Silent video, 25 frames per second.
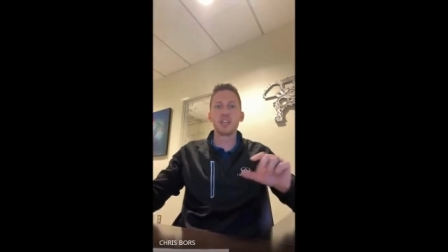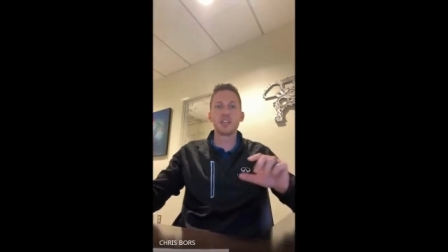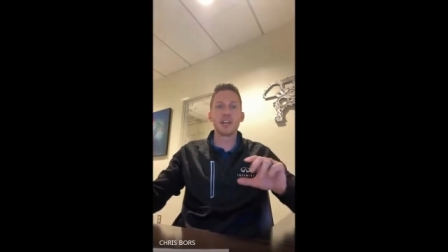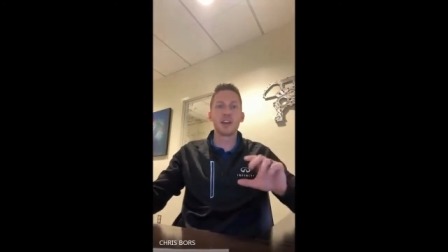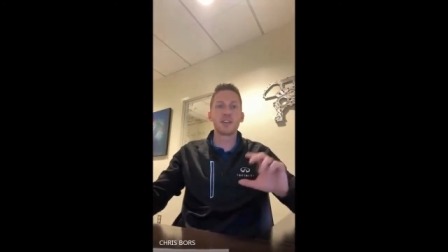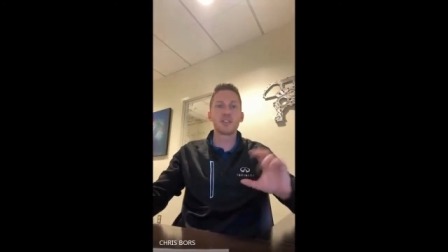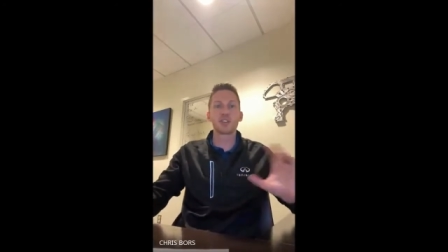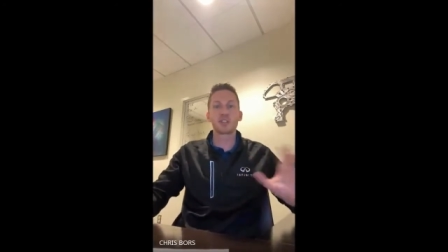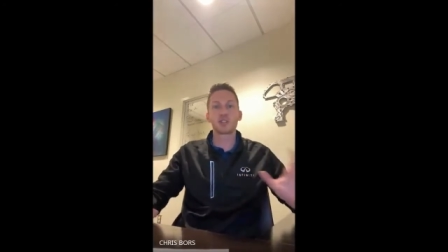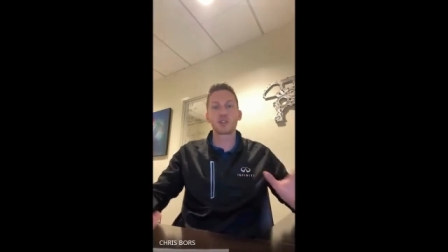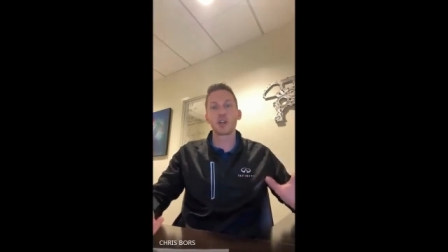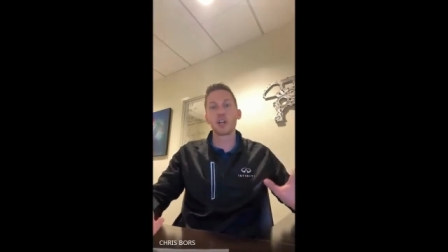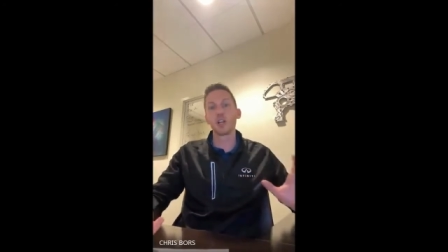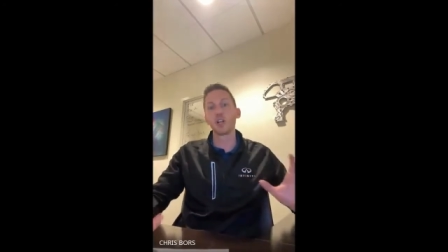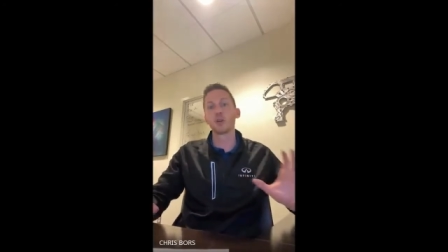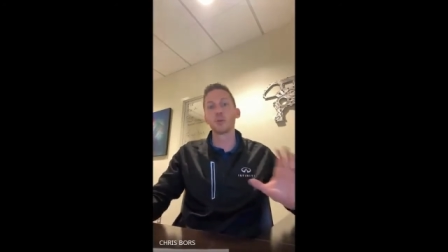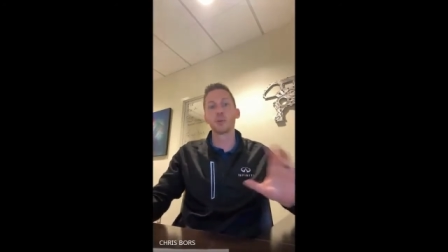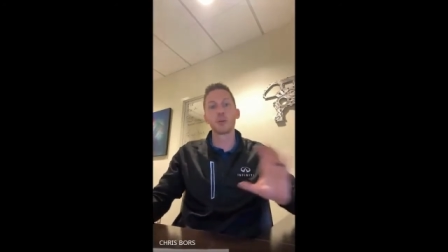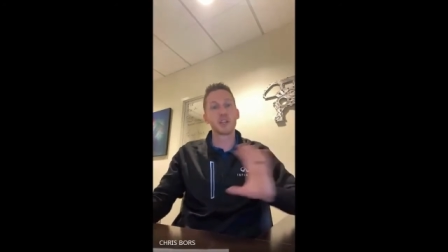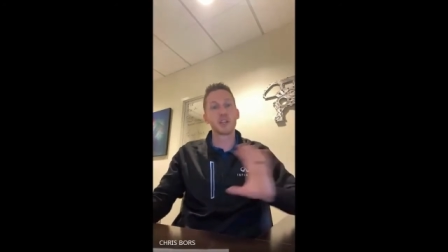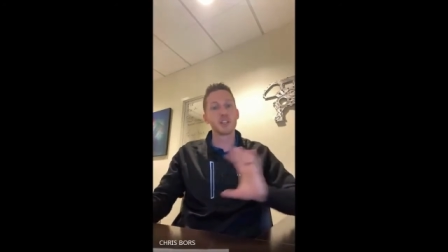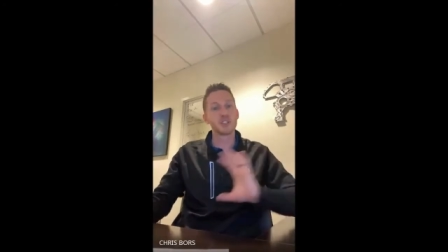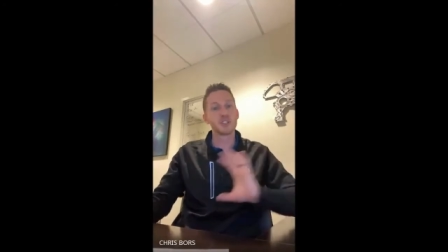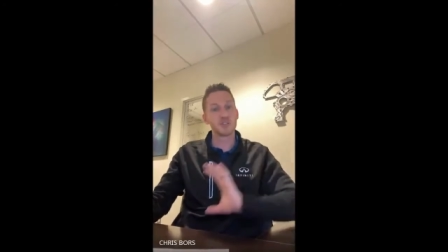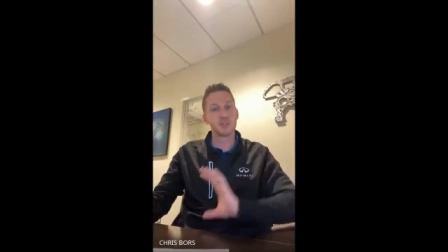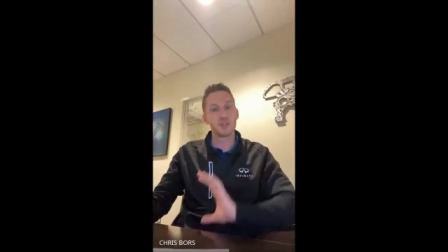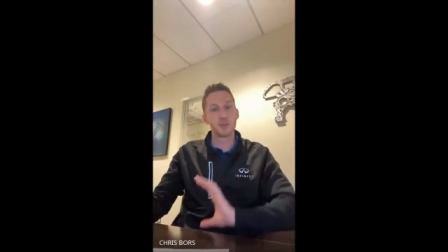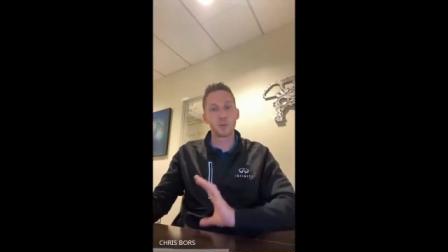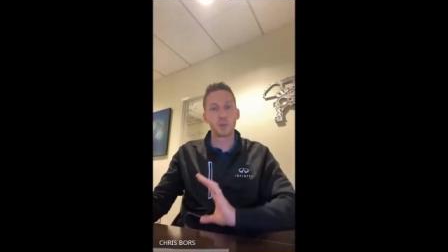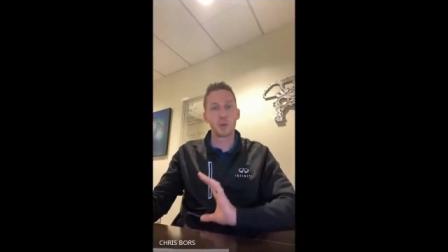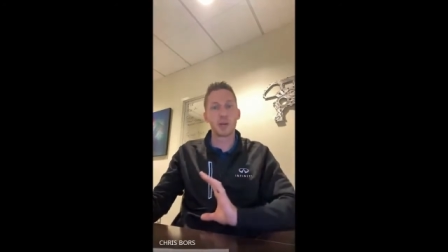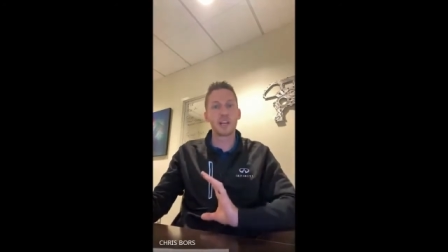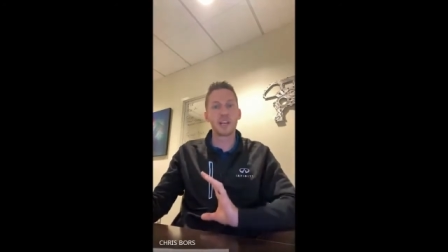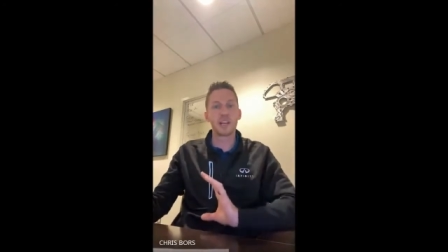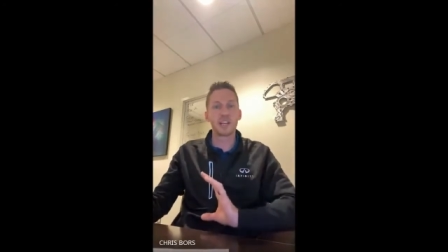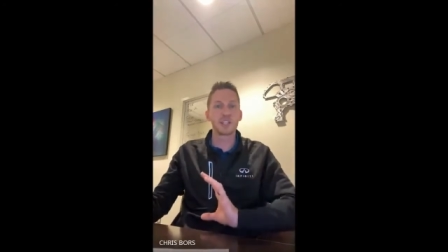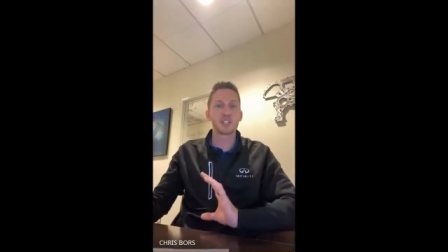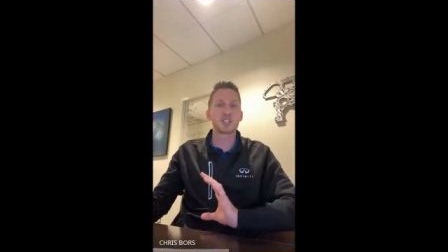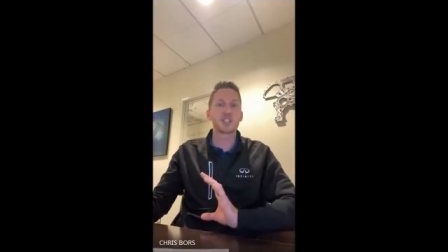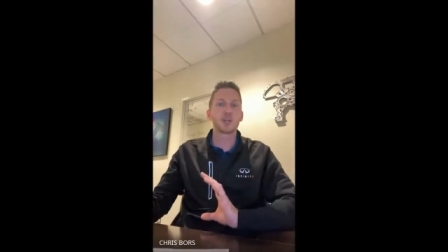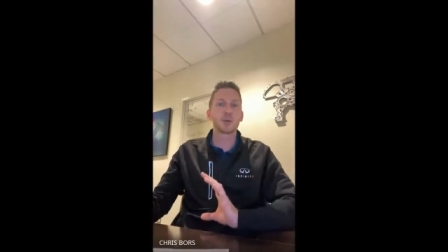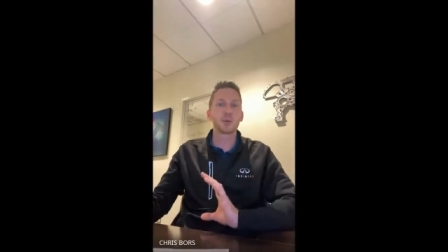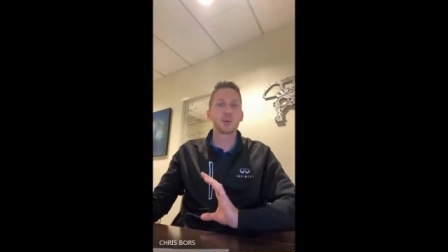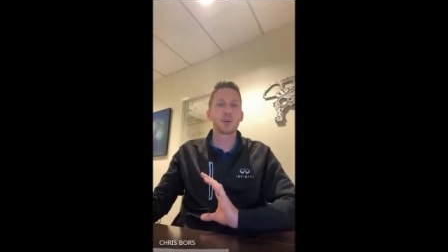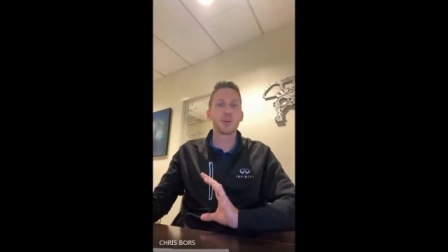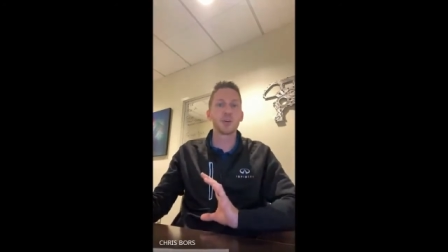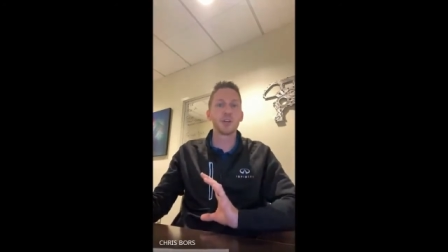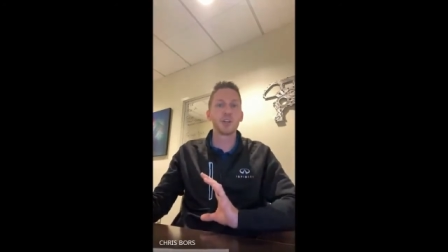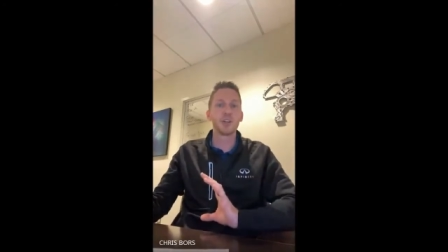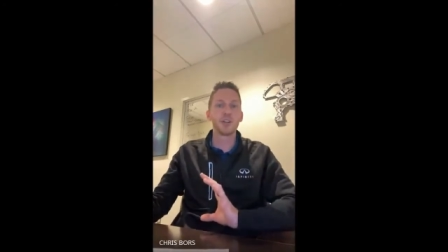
to have a trailer because of the weight issue?